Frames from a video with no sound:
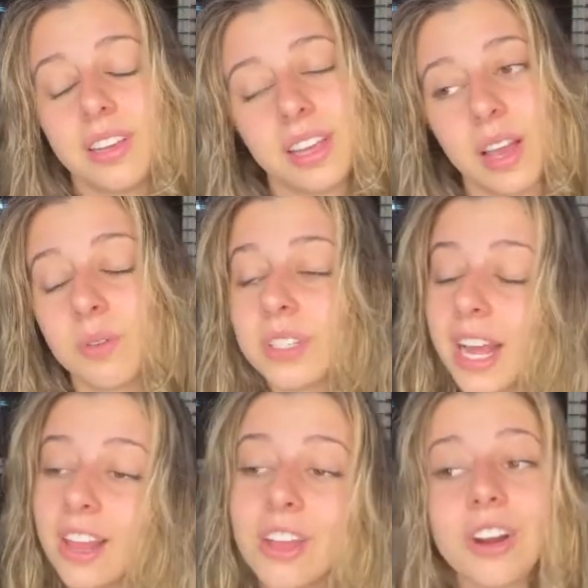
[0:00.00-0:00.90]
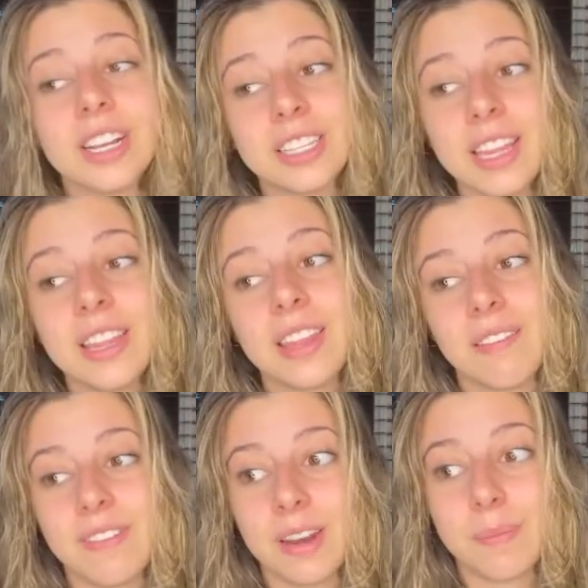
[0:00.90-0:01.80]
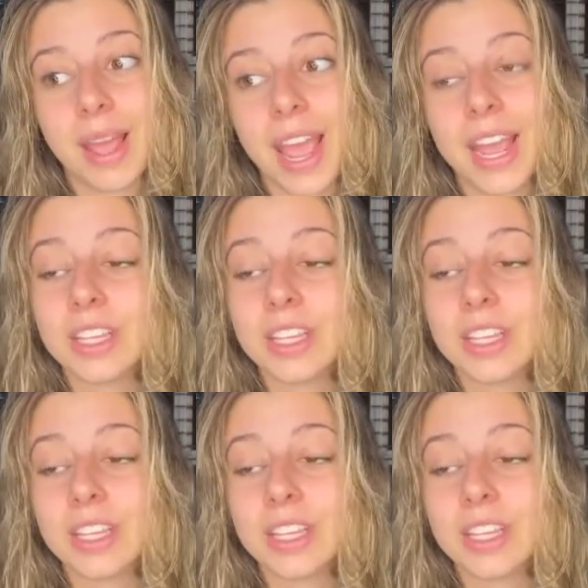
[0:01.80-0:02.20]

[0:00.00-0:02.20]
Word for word: Yeah, well, Sally already said that they feed him hay,